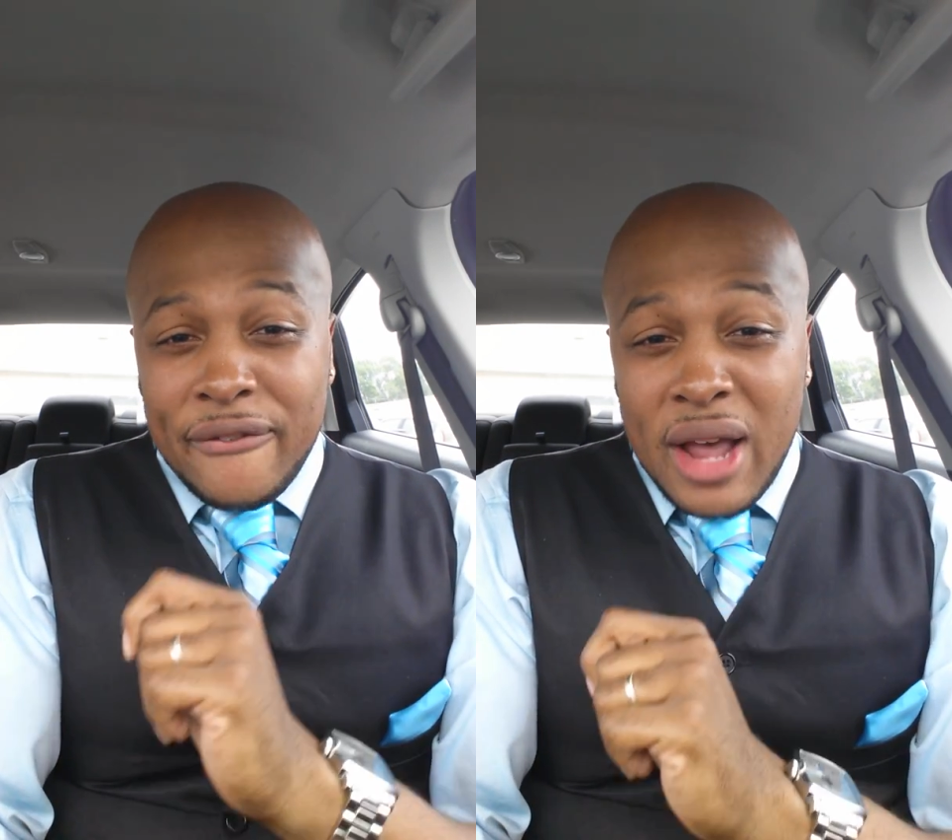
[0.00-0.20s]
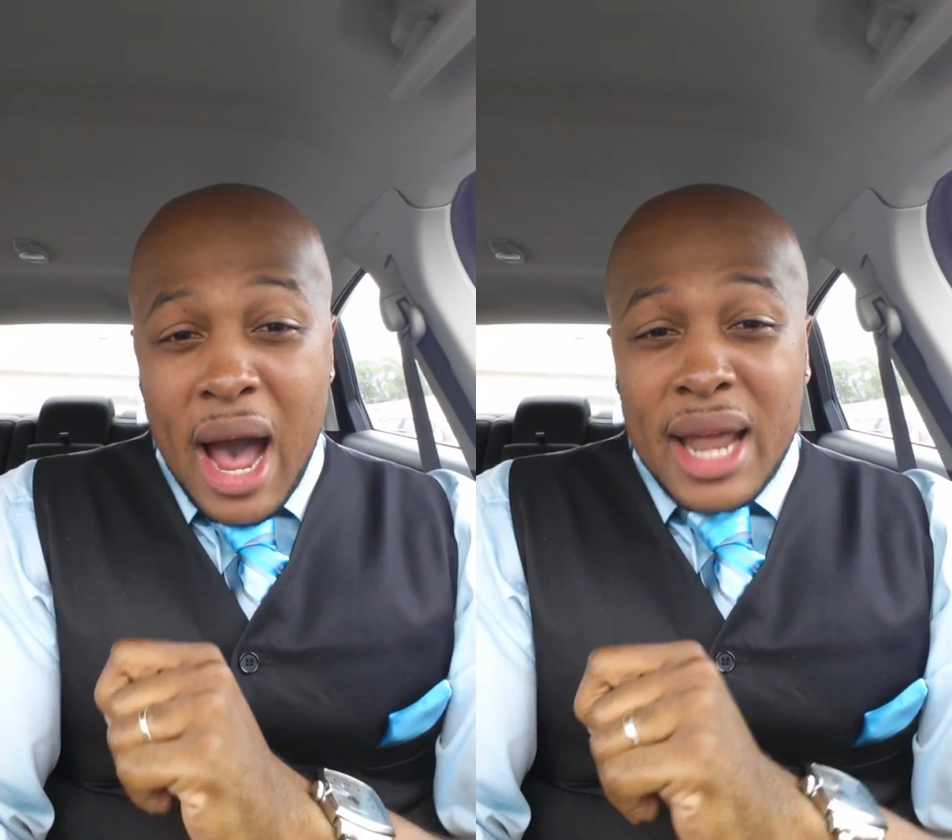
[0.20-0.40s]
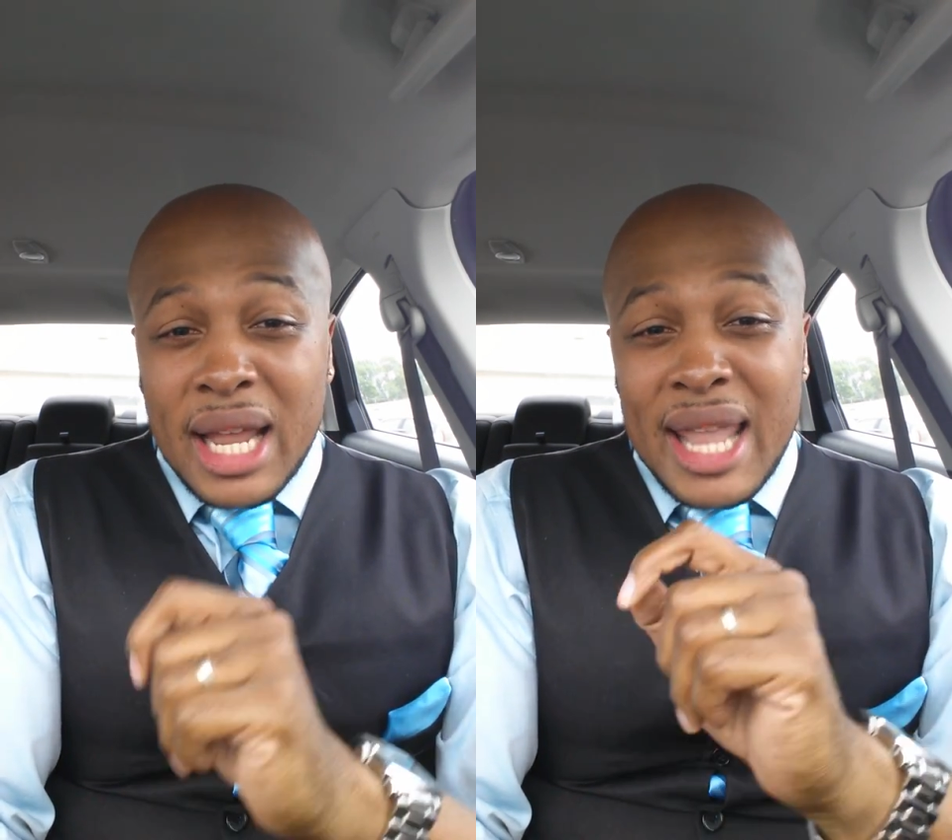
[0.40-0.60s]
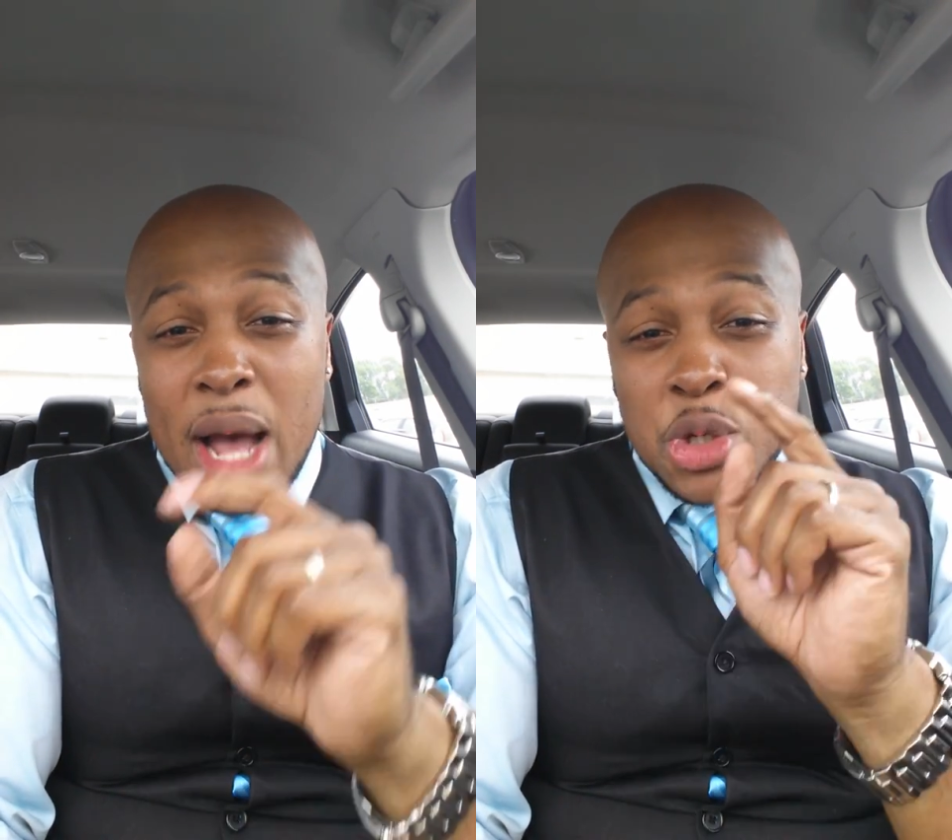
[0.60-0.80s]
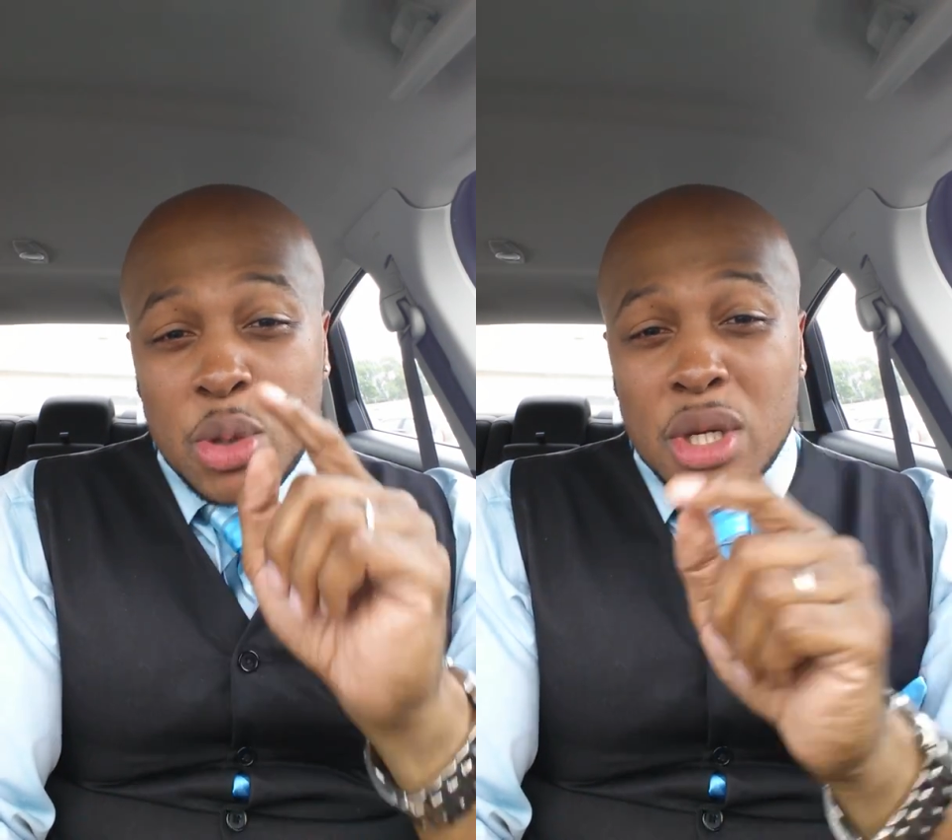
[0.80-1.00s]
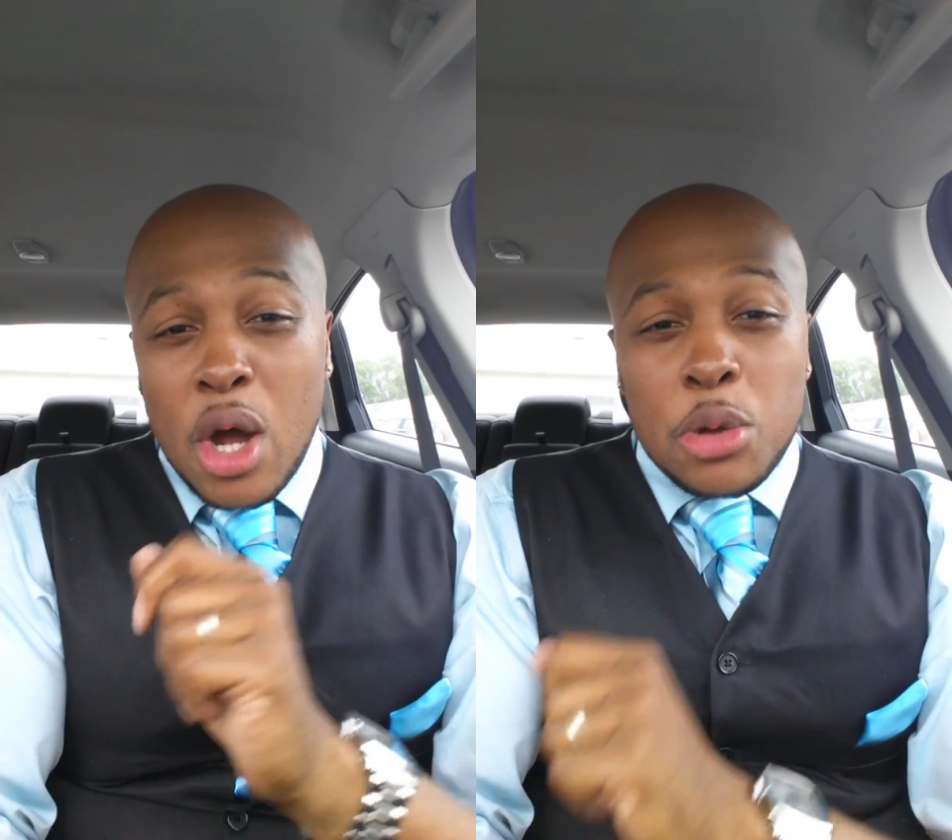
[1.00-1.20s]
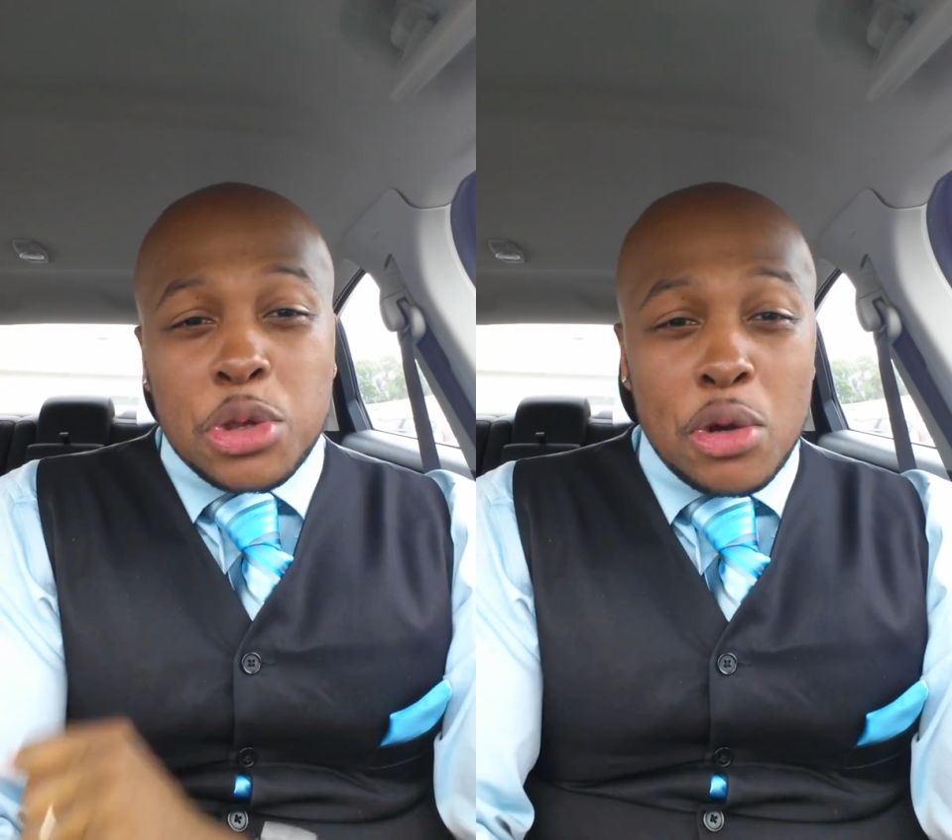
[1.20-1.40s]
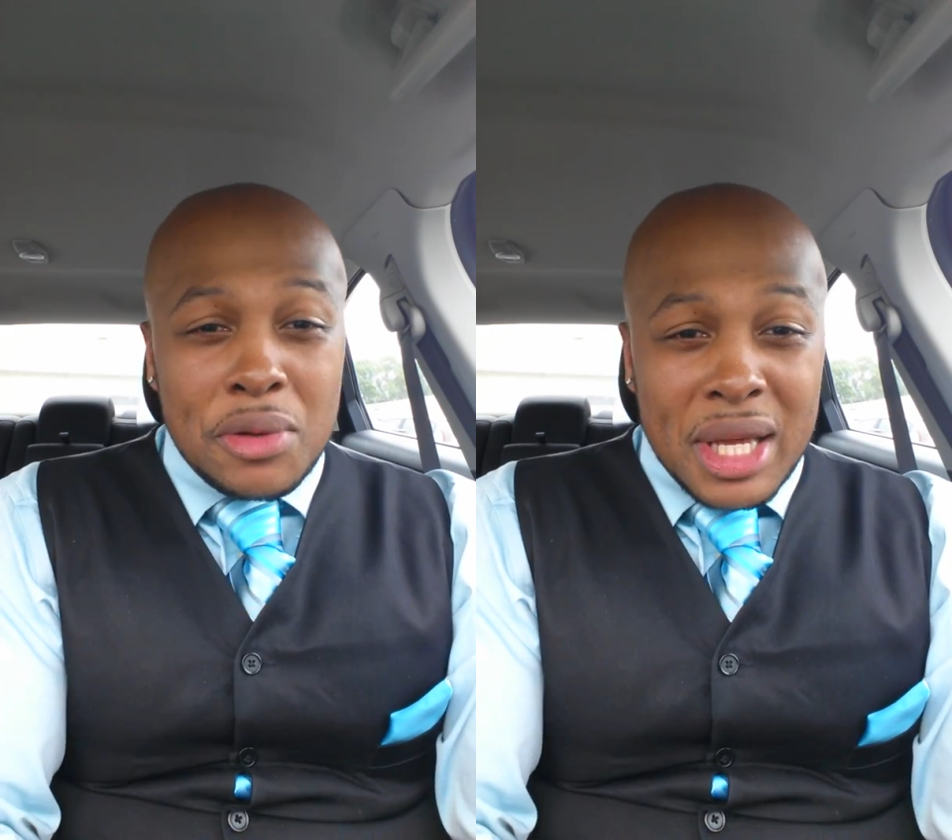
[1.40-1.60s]
if God allowed you to go
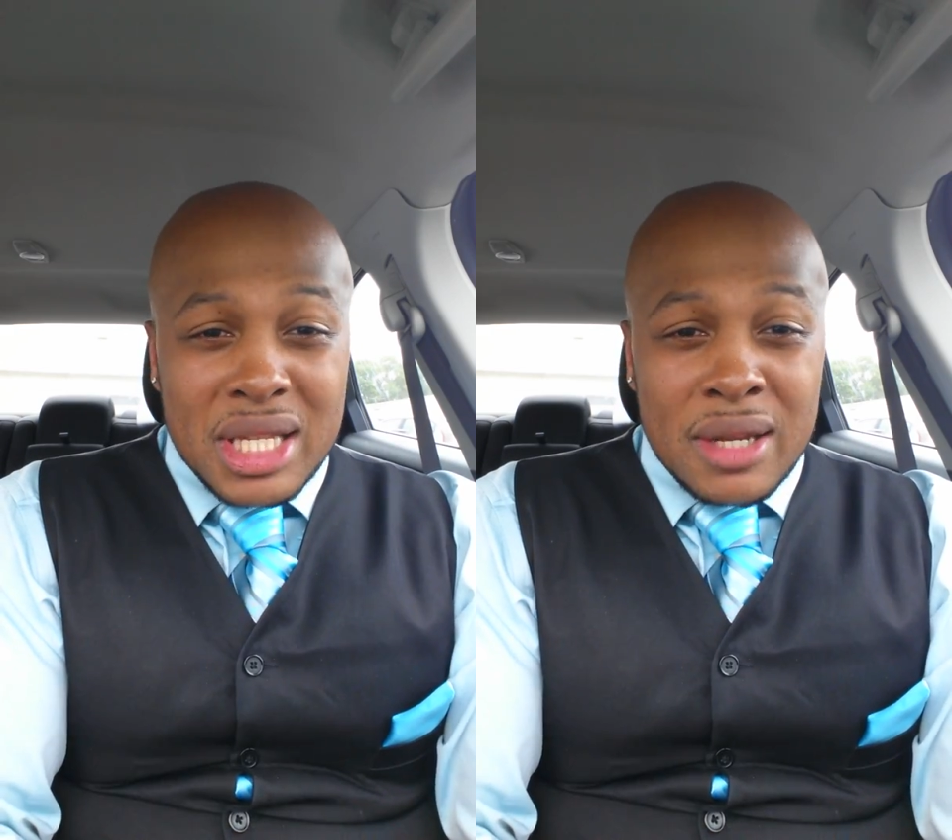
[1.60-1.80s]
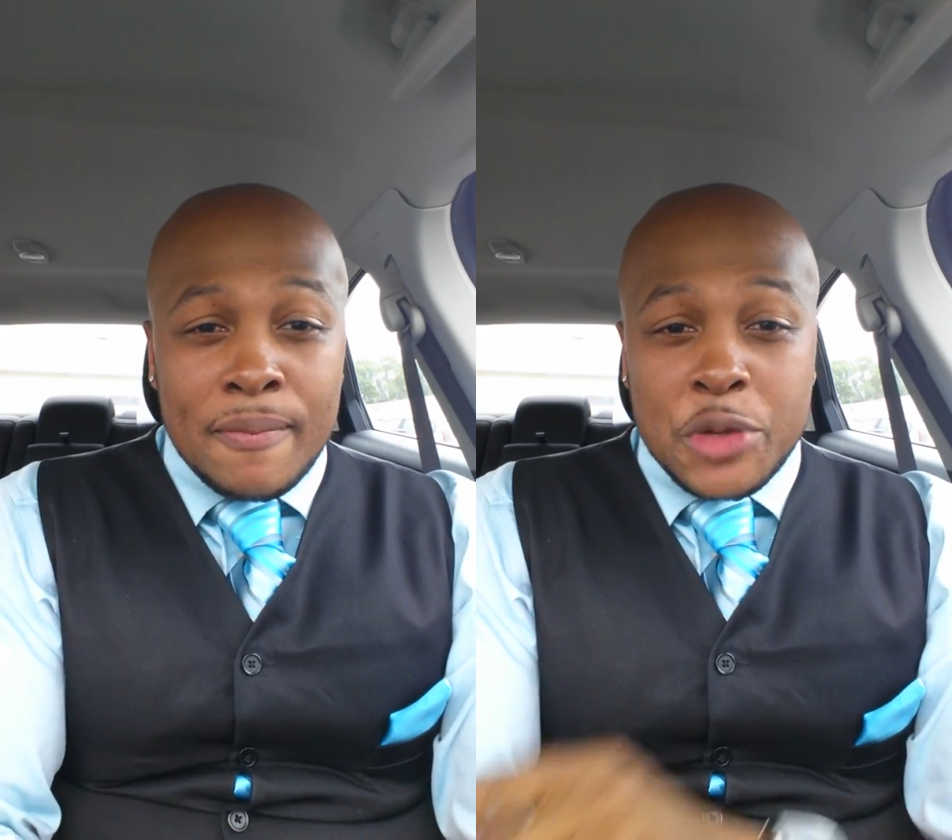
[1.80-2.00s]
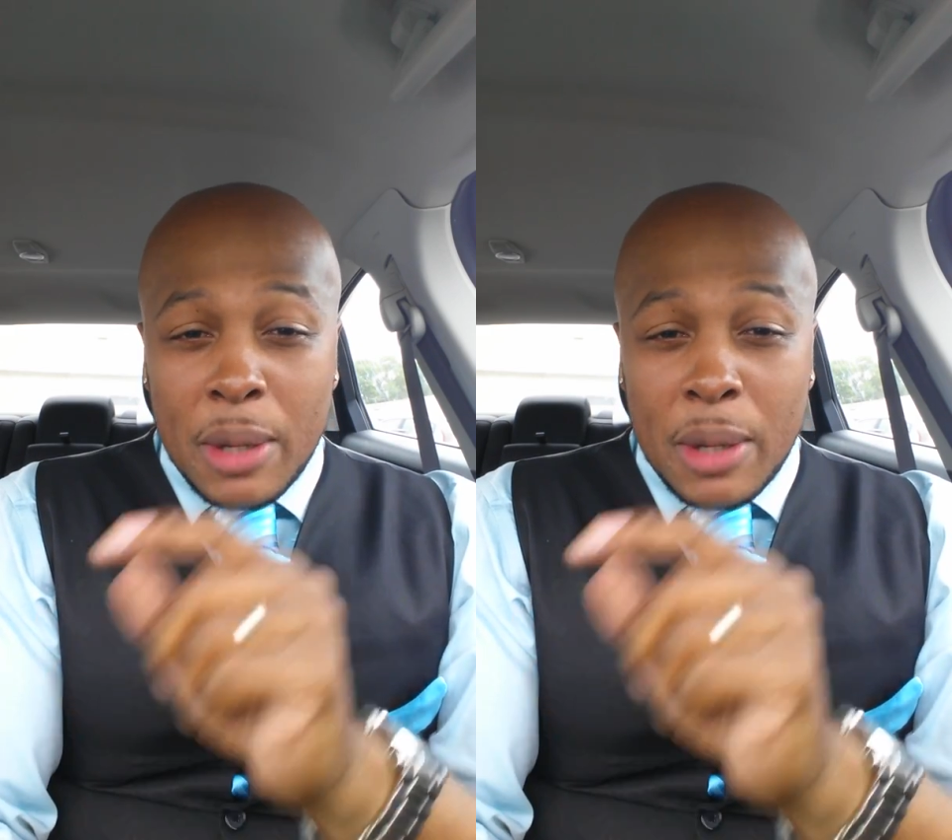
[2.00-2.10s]
through this